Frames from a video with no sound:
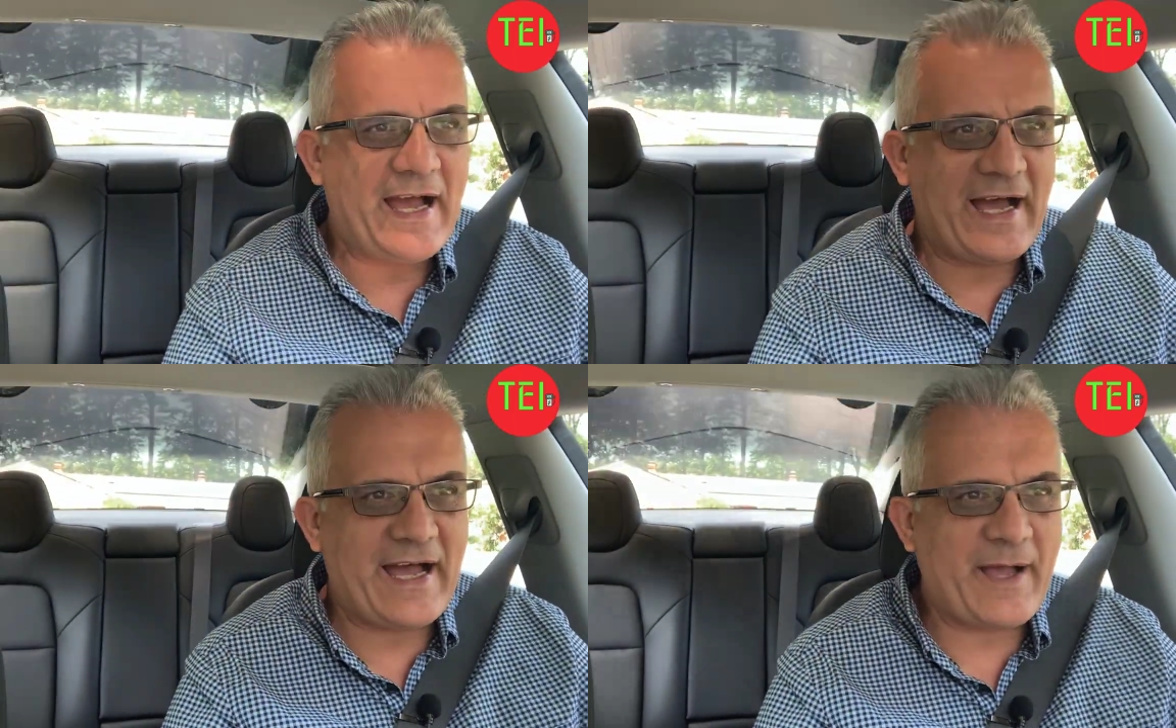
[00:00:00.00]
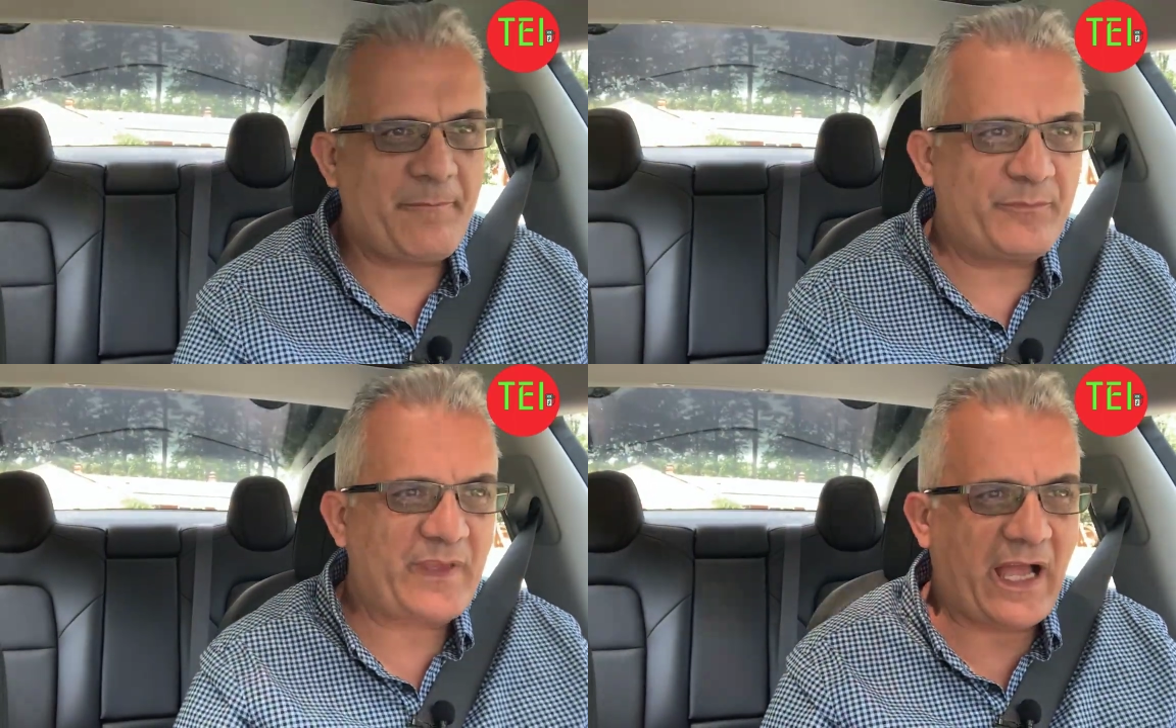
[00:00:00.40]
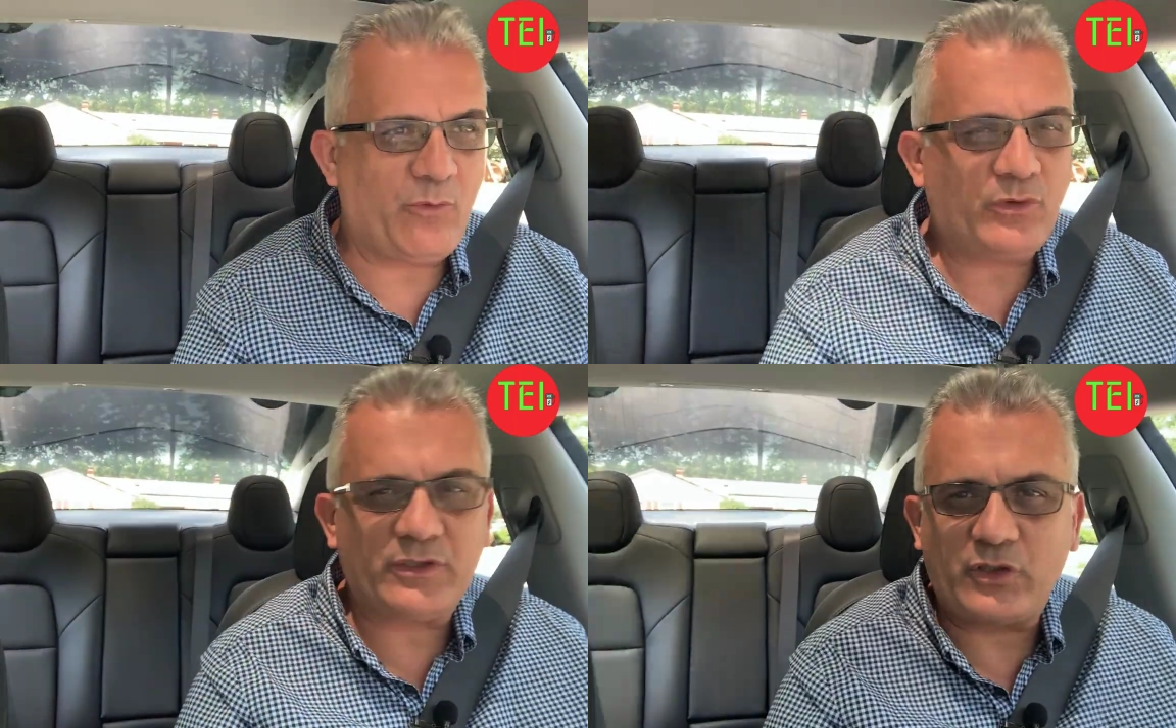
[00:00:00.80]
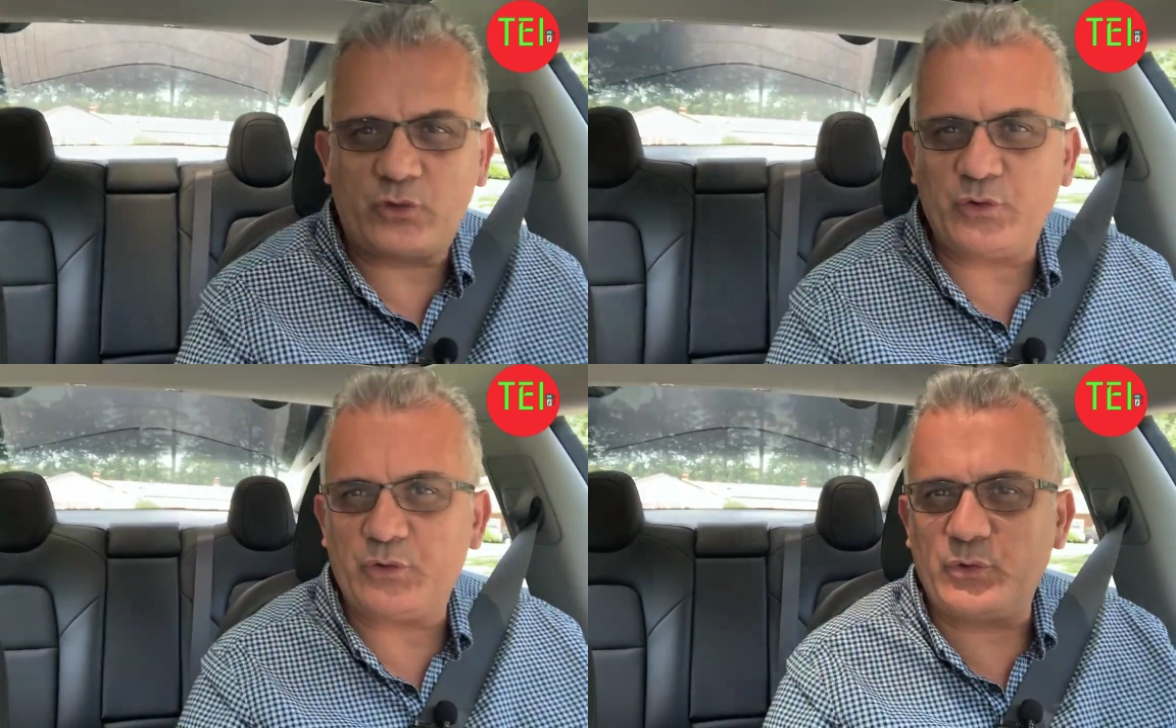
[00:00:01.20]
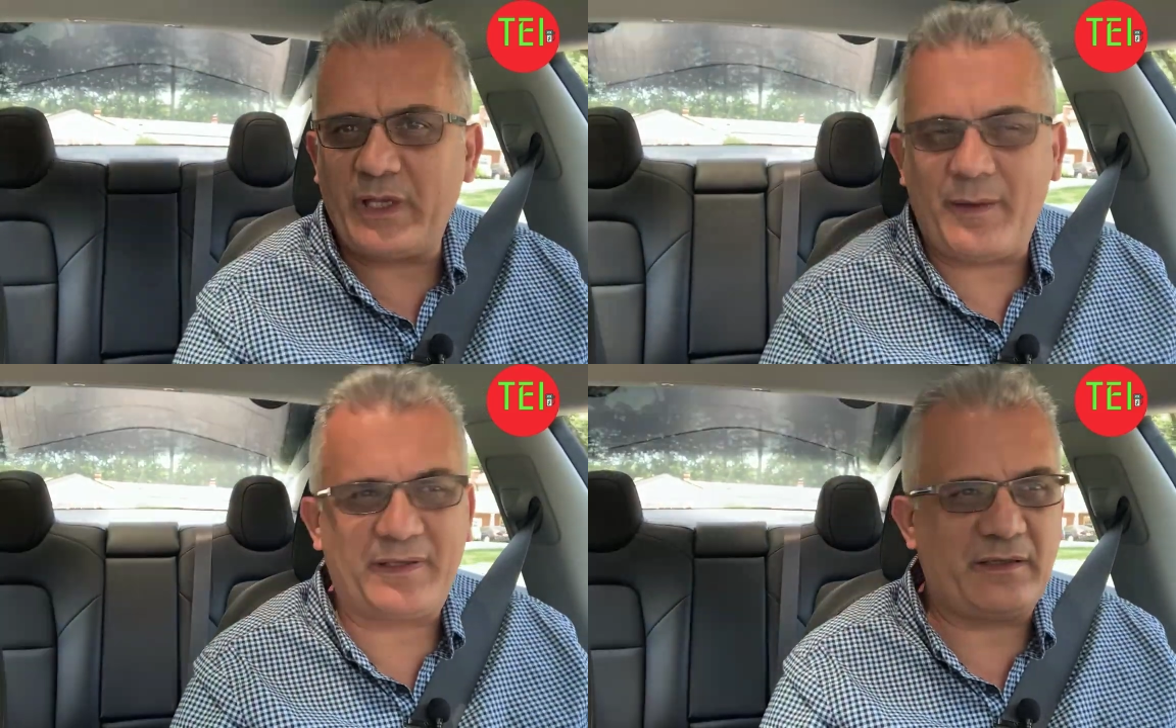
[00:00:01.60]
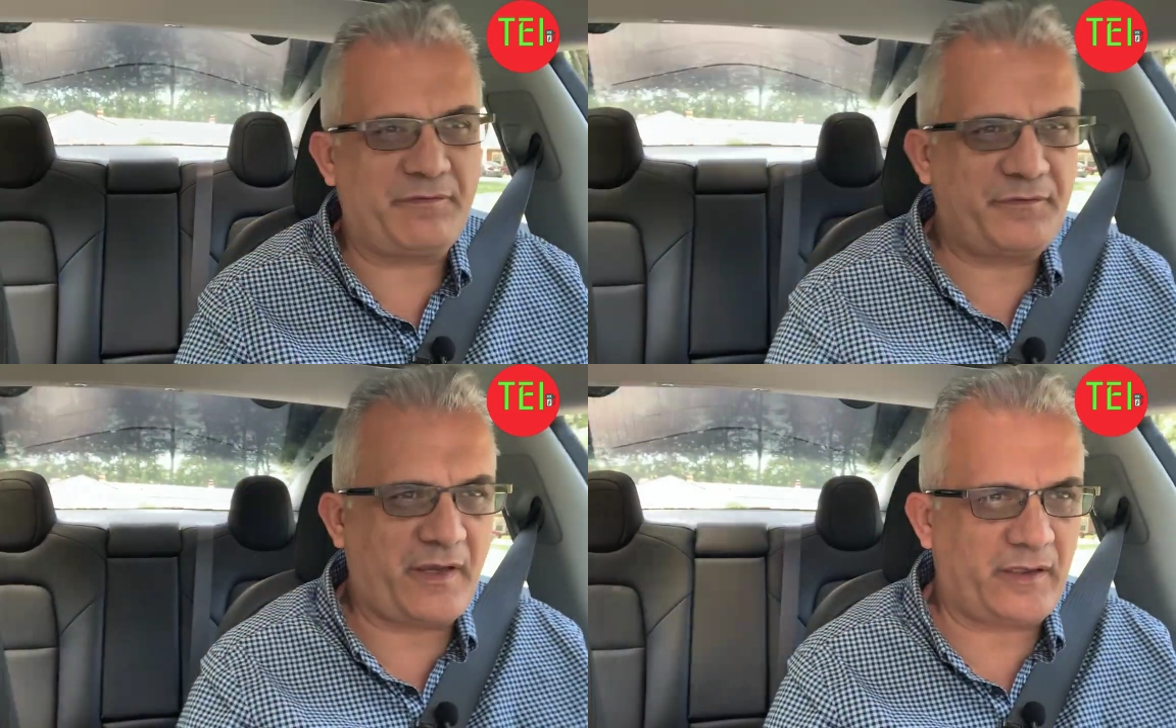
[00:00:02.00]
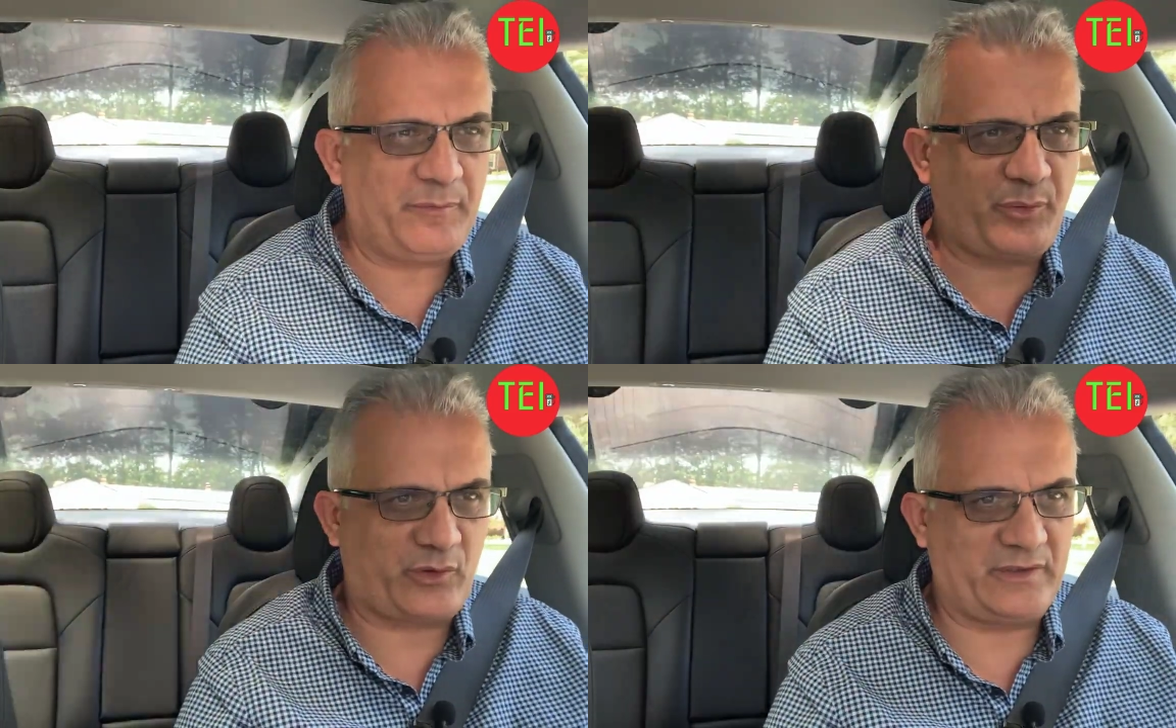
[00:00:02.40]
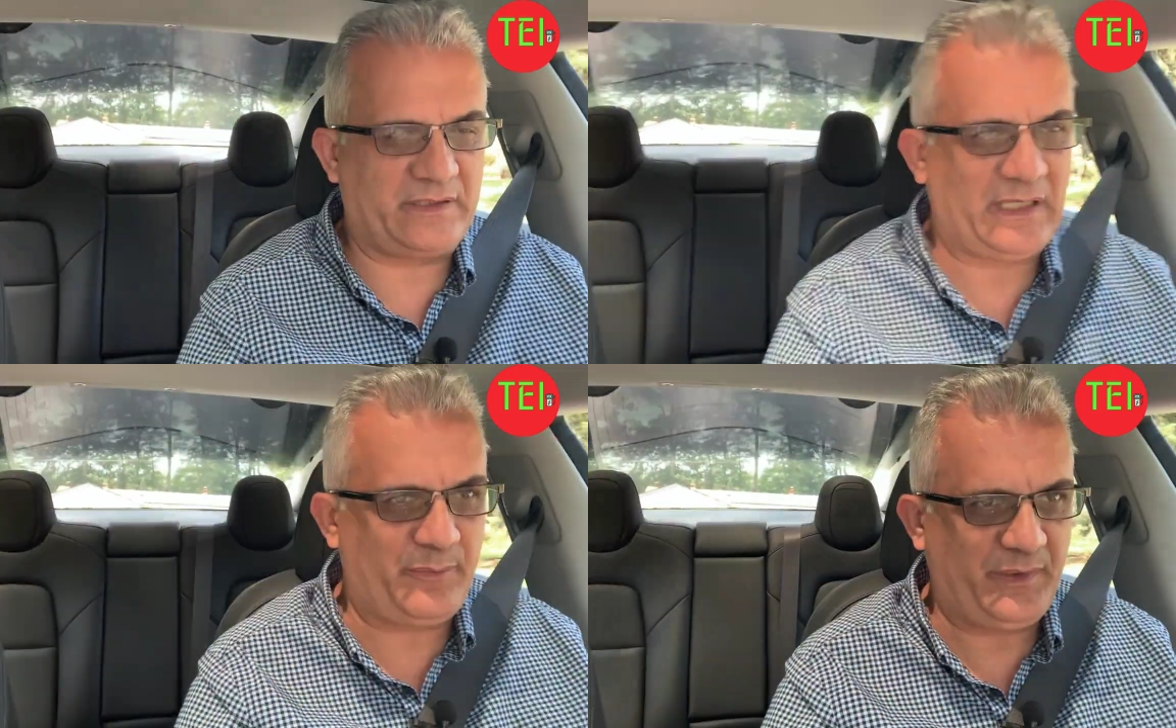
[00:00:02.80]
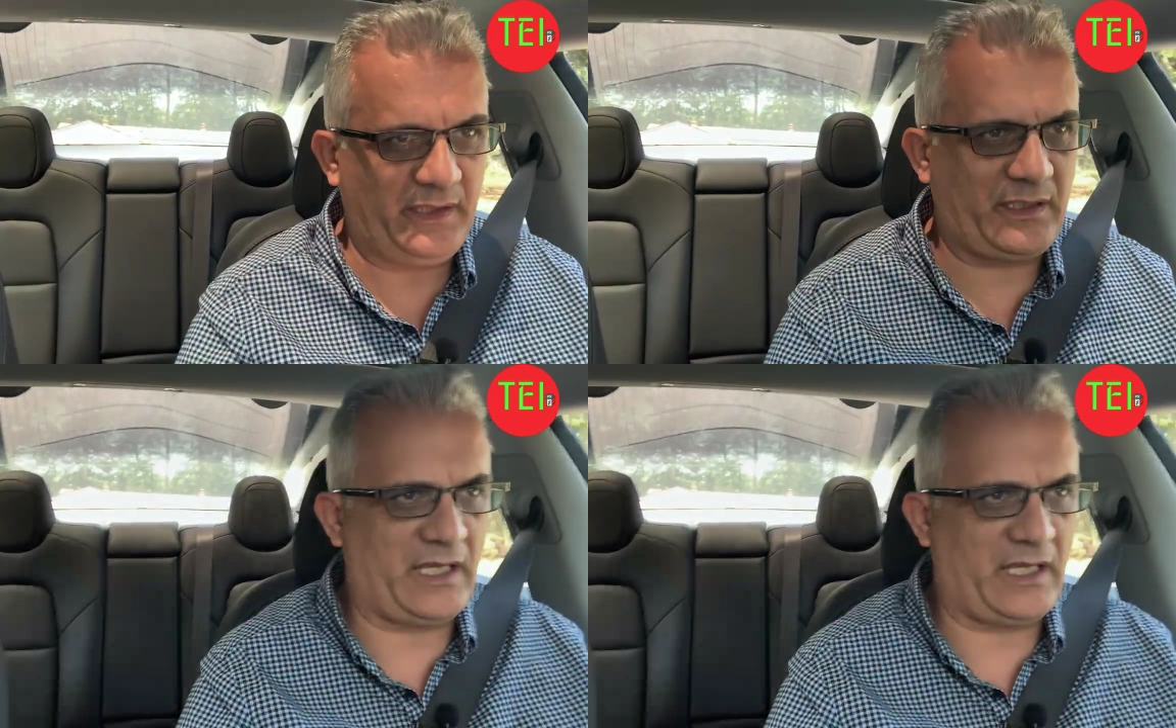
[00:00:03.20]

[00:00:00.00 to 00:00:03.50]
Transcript: I want to talk to you today about a very important topic.